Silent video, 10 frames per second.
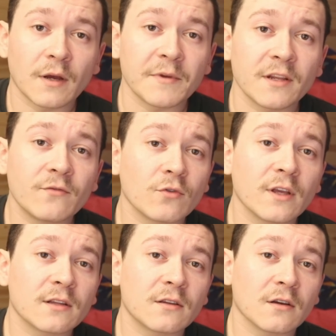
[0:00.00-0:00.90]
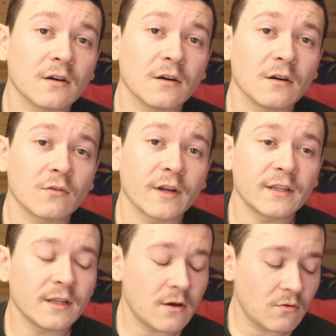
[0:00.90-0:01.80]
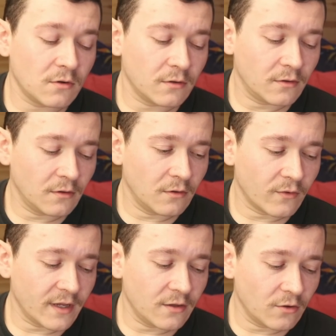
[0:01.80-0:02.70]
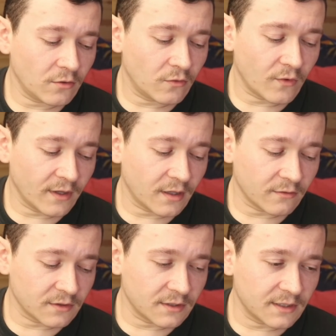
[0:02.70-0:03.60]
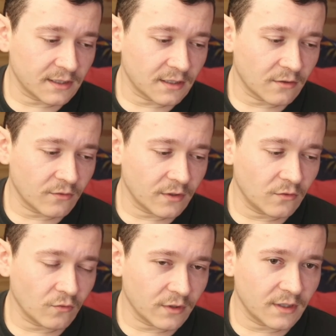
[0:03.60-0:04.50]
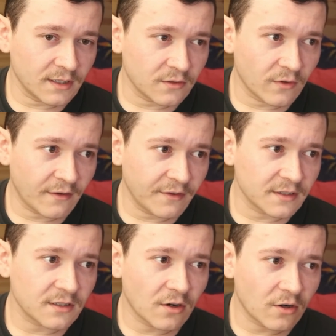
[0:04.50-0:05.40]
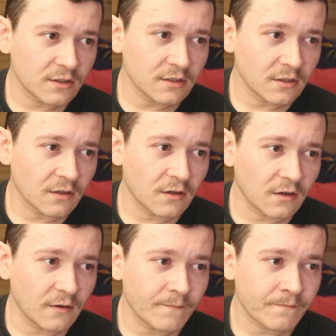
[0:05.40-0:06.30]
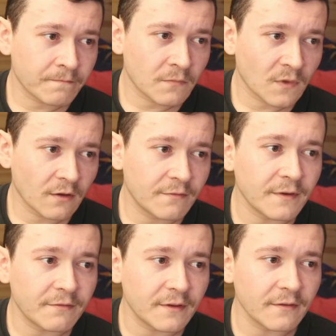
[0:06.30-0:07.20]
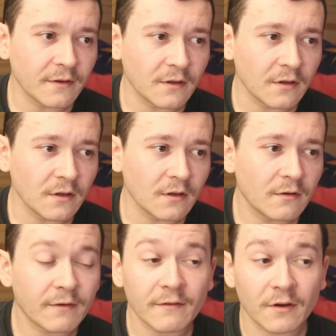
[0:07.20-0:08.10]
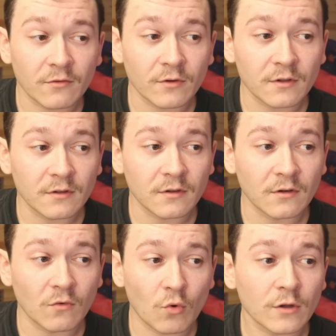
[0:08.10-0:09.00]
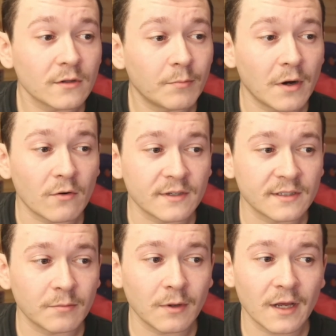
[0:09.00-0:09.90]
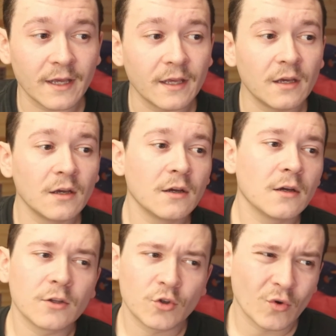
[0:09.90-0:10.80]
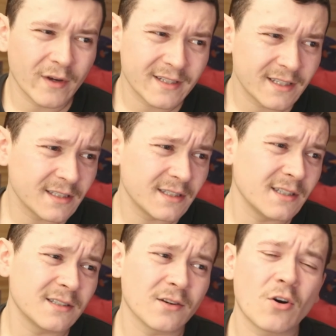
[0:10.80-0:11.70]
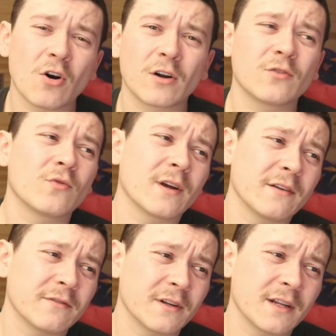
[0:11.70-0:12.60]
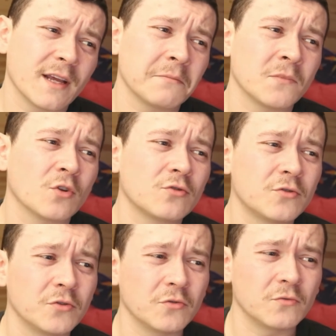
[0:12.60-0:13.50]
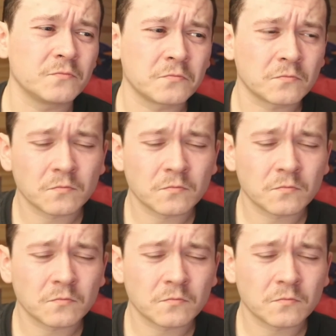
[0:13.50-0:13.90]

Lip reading: I mean, if you get right now a Radeon 3600 with this graphics card, 5500 watt power supply, two SSDs, a hard drive, an M.2.